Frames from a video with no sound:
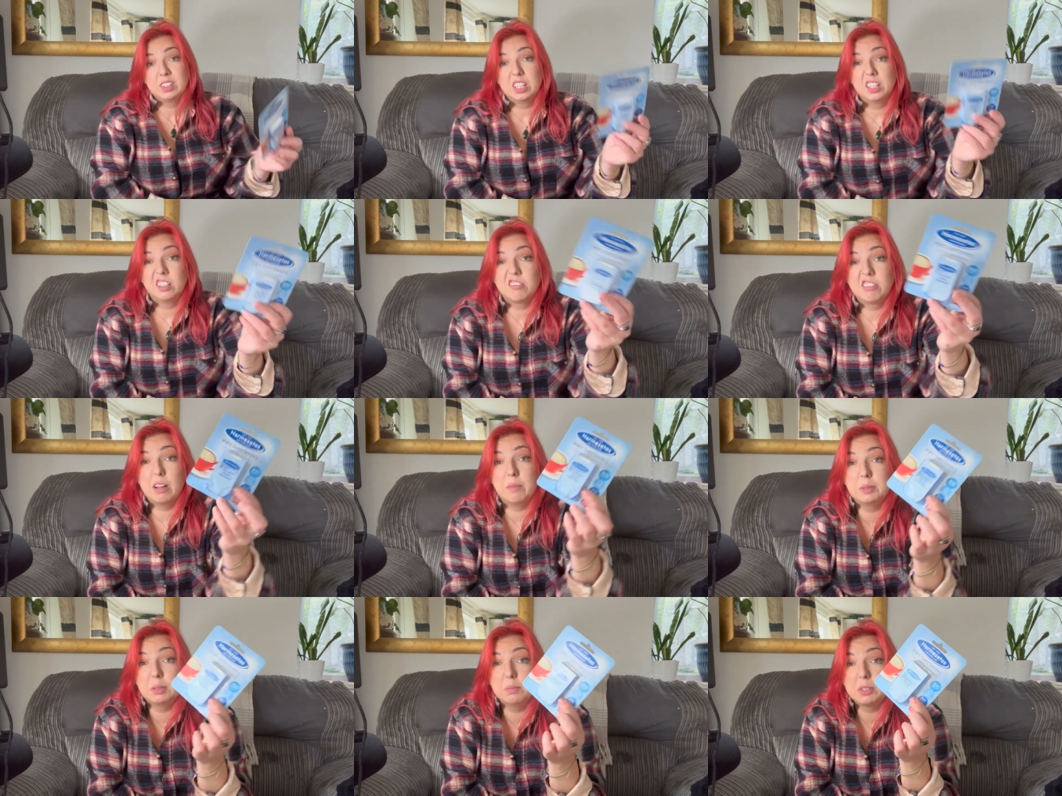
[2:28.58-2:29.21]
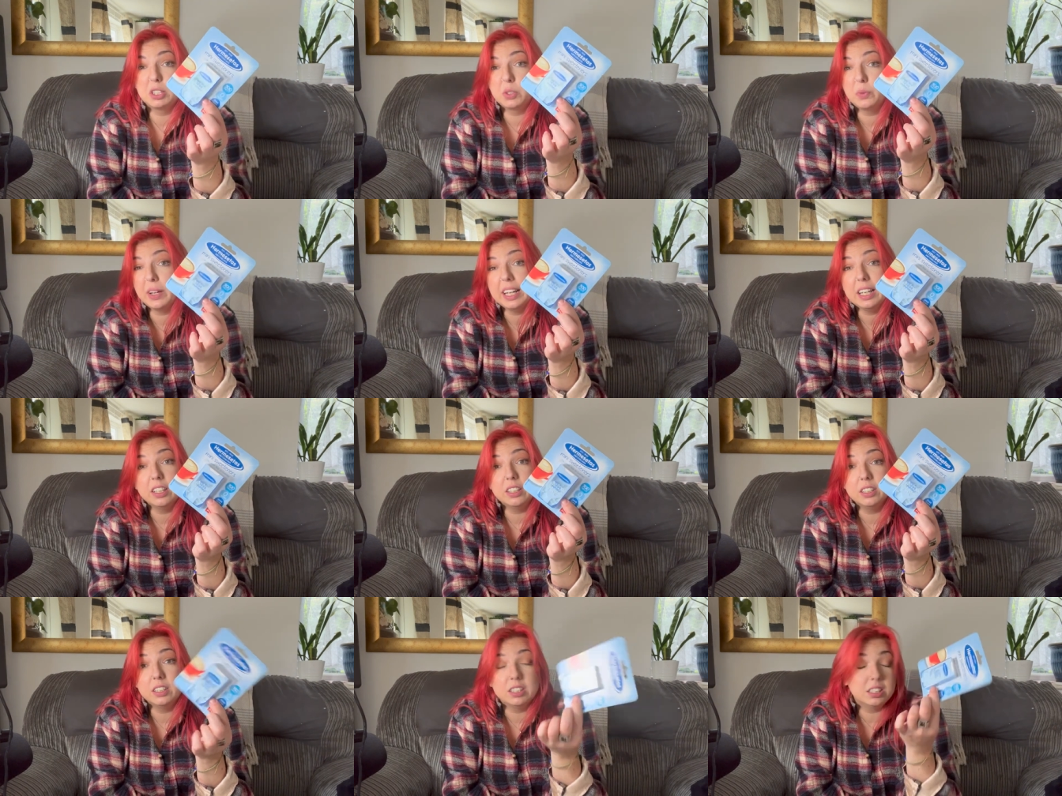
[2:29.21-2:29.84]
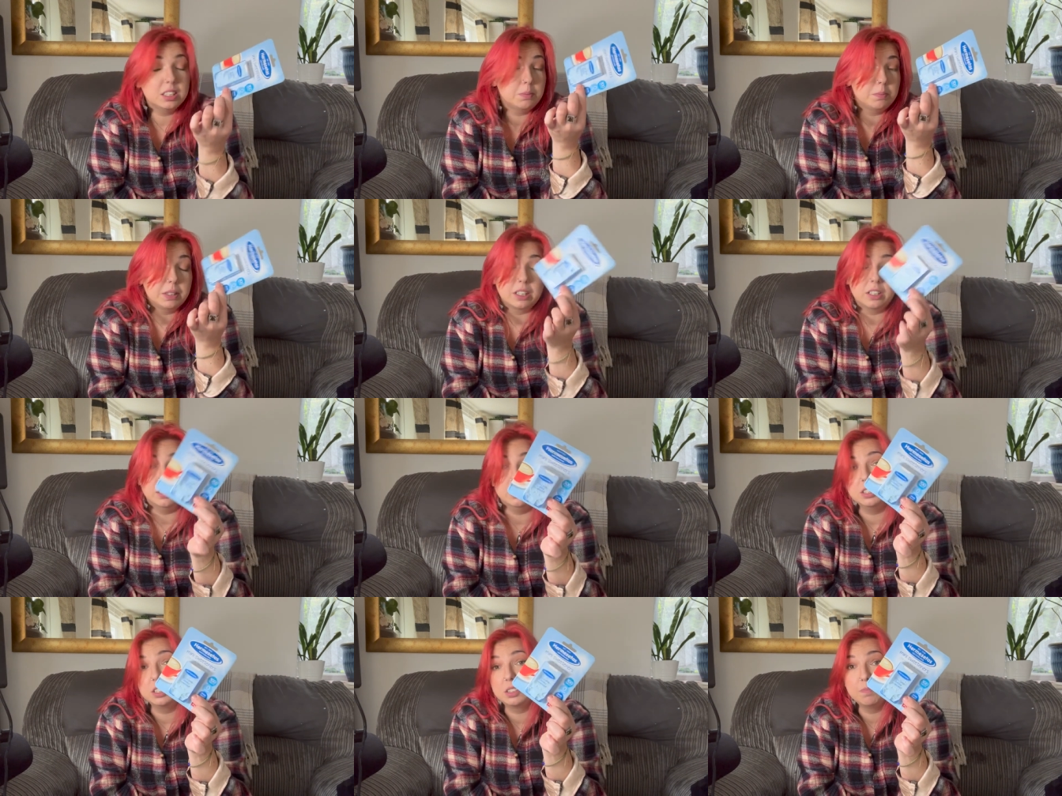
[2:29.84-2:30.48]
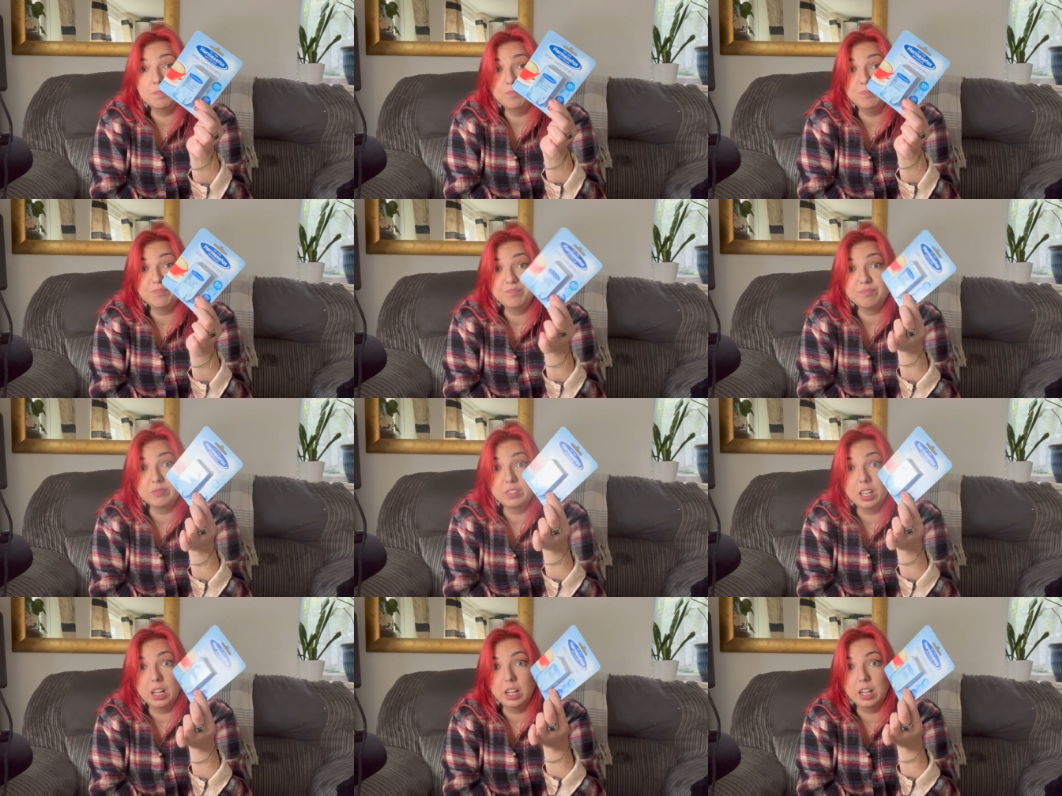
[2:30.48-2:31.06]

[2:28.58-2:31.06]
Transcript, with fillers: Grabbed some sweeteners because I